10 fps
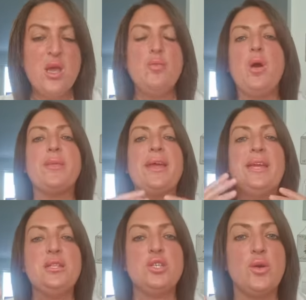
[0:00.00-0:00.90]
Pop that
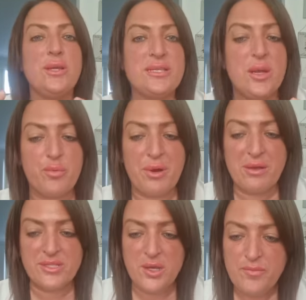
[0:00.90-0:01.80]
into your internet
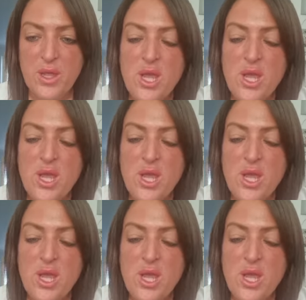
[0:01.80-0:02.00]
browser.